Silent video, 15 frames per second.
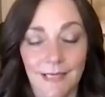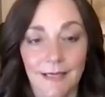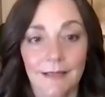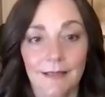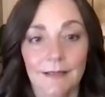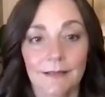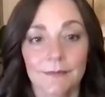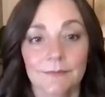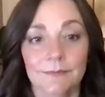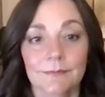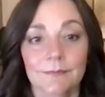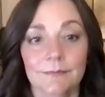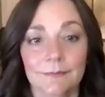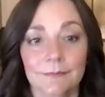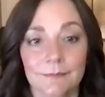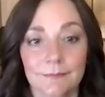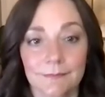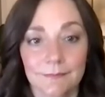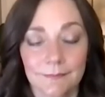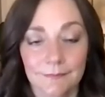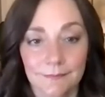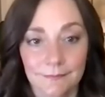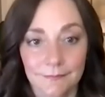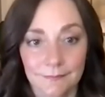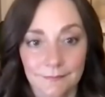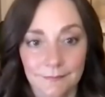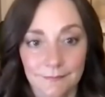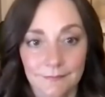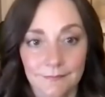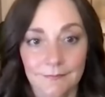
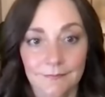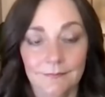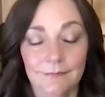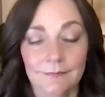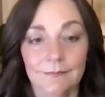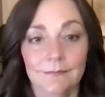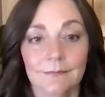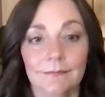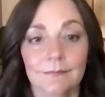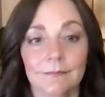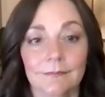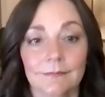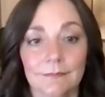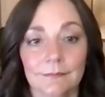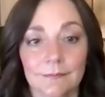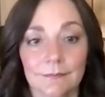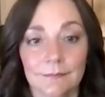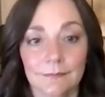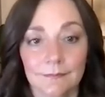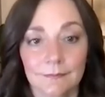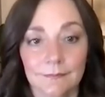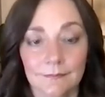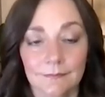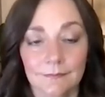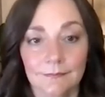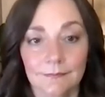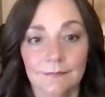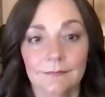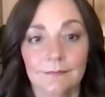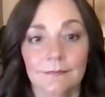
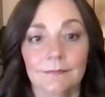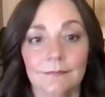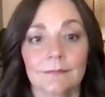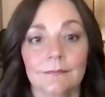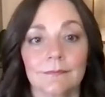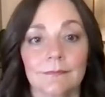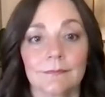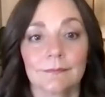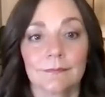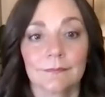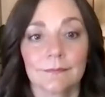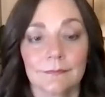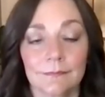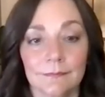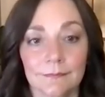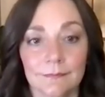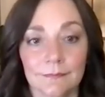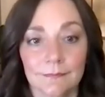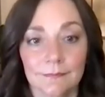This person isn't speaking.